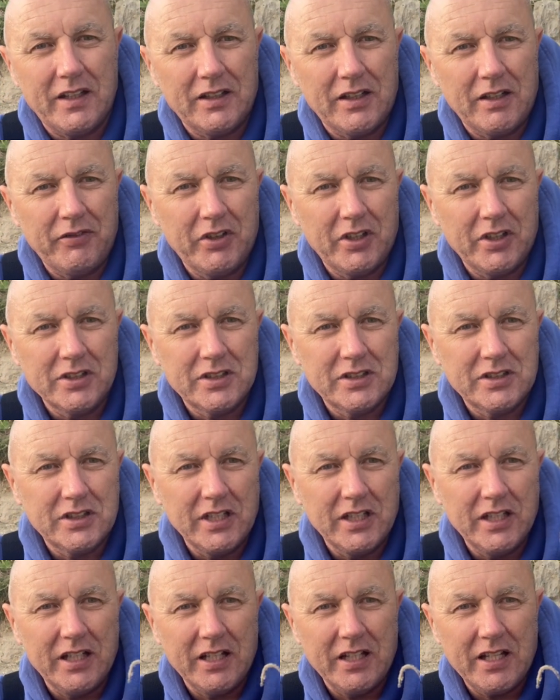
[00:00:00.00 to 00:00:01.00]
if you can
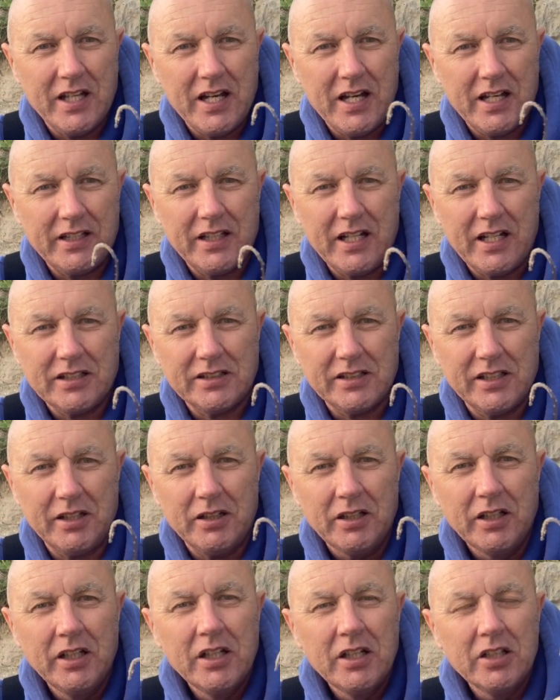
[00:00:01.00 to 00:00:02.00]
see that's
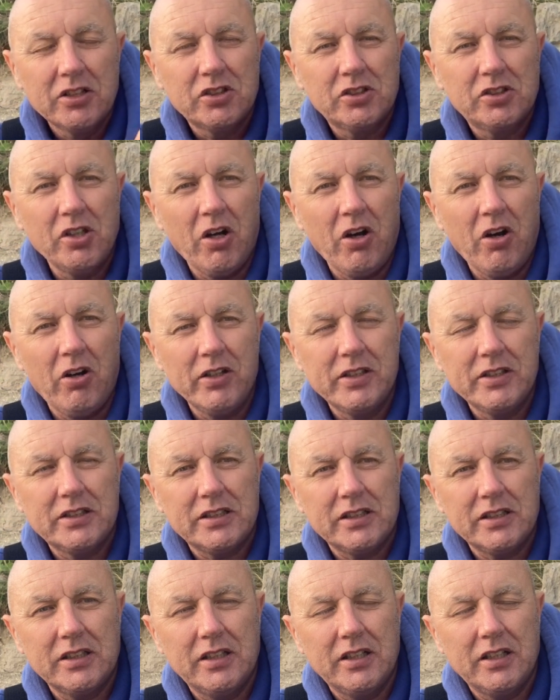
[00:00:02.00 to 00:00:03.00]
it,
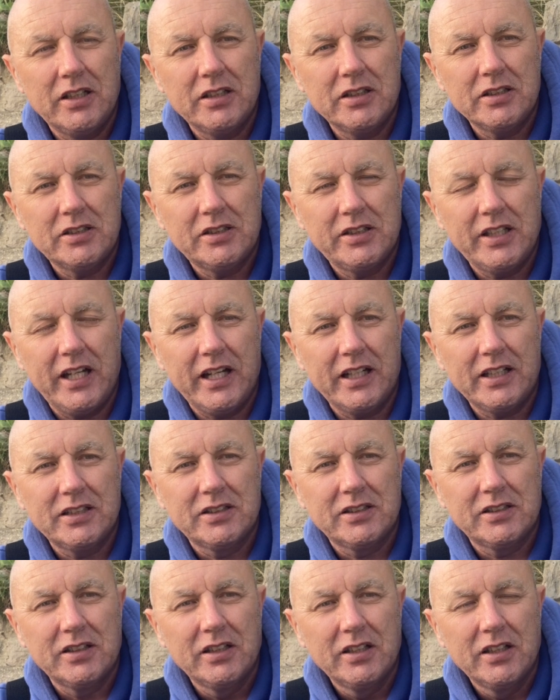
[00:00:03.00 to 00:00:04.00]
size
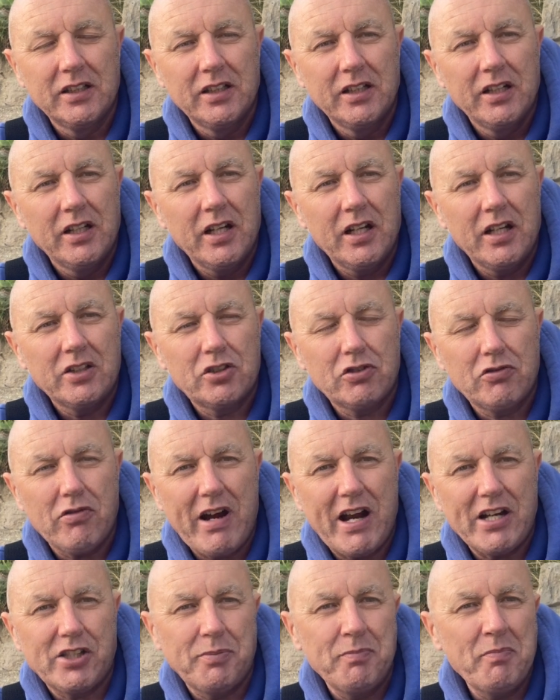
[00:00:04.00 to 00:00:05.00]
6
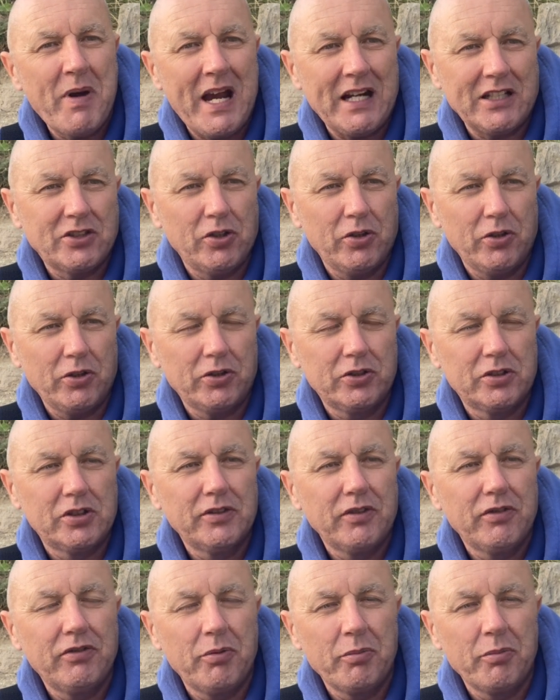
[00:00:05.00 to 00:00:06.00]
scratch max
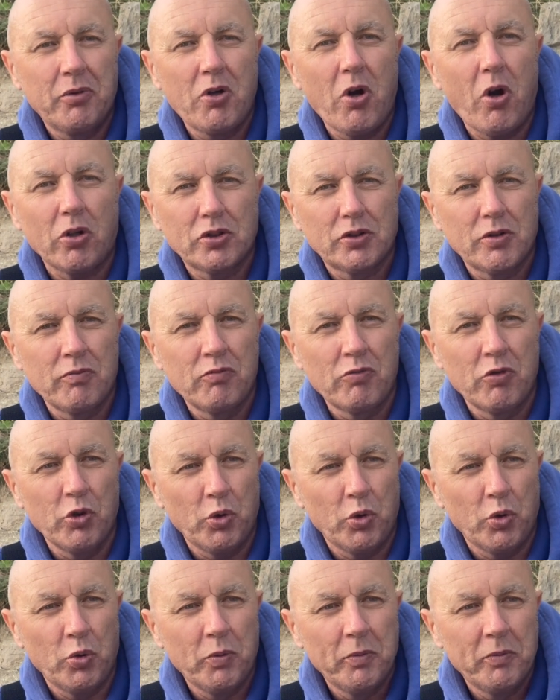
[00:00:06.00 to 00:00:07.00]
hooks from
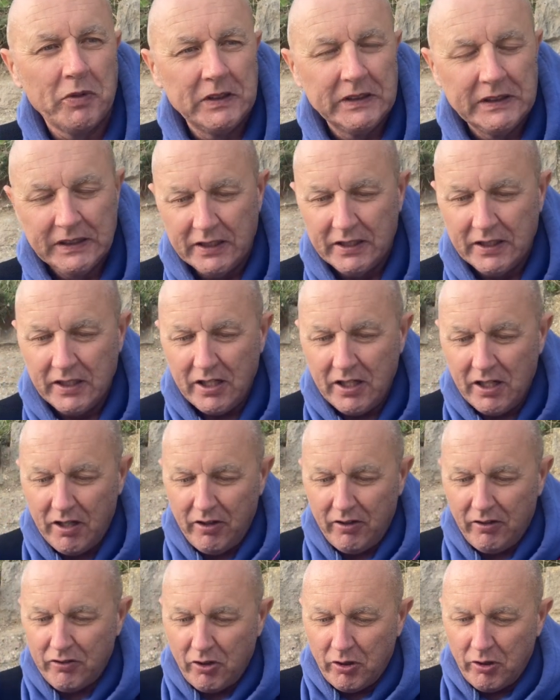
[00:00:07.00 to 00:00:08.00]
Rawl.
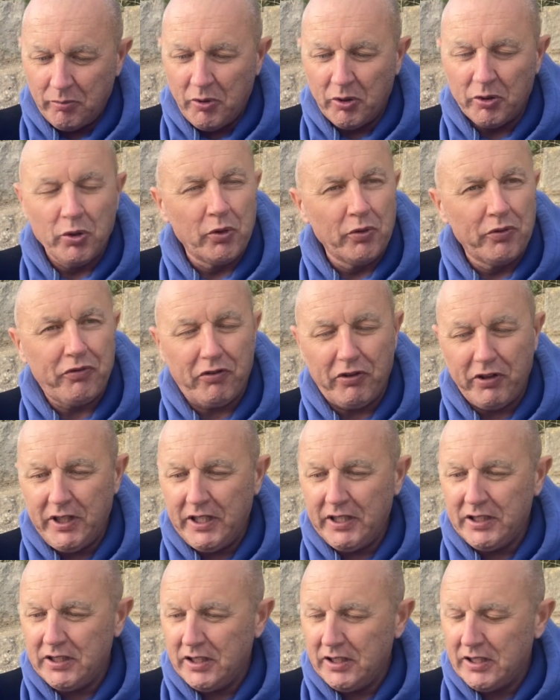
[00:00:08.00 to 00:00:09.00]
I've got them on all
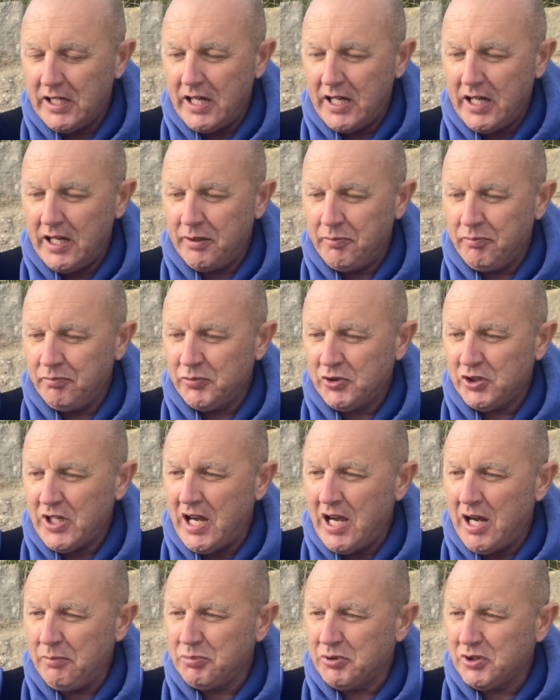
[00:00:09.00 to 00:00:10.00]
three
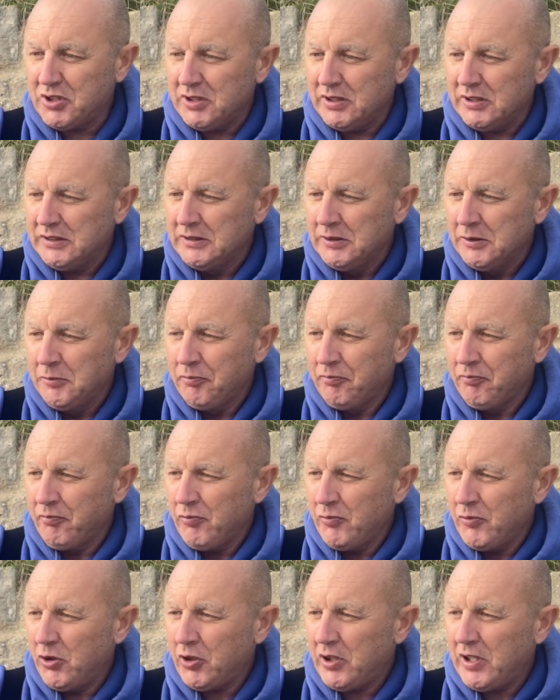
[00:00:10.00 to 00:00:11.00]
setups,
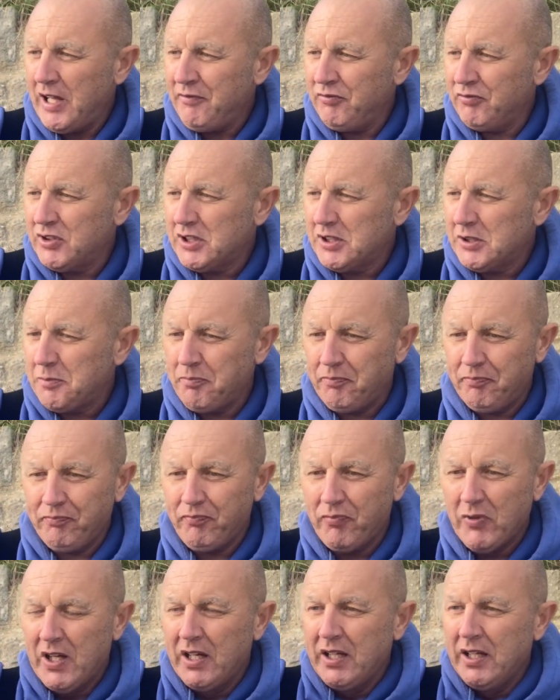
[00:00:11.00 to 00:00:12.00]
hook lengths,
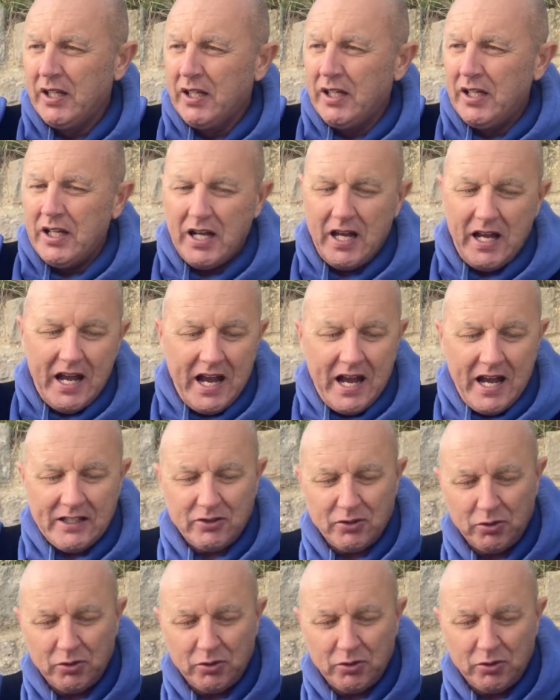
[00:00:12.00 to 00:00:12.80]
and